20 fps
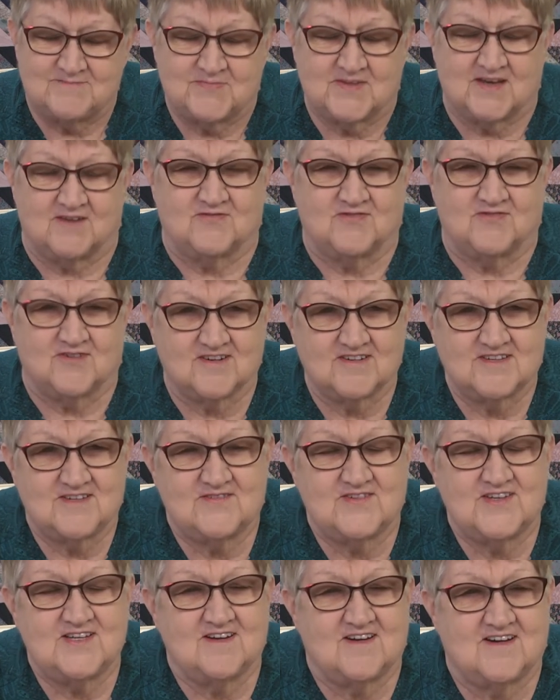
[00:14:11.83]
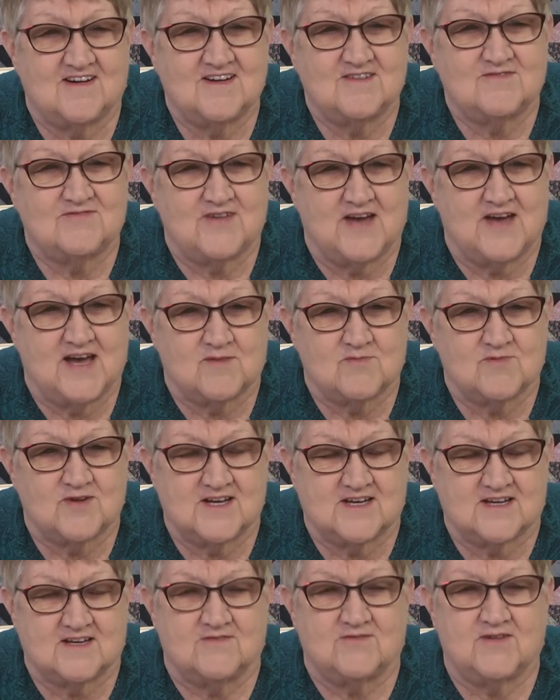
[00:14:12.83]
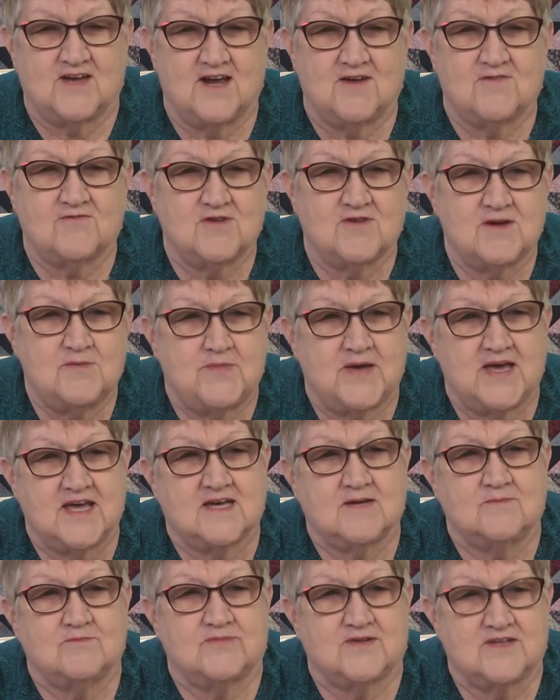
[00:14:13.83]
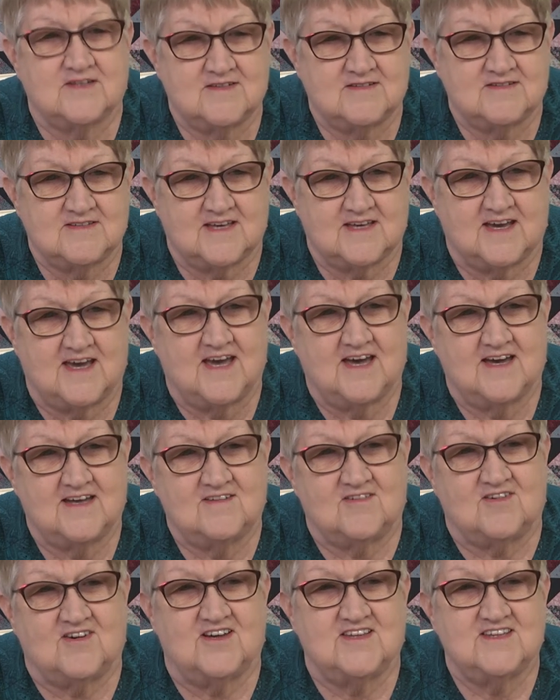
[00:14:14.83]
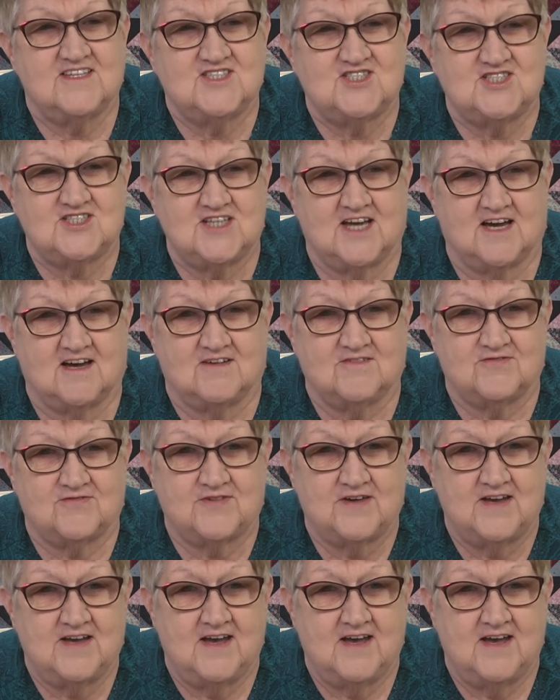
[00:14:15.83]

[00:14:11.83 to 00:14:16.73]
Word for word: a fourth of a yard of fabric of every pink and blue they had on the shelf.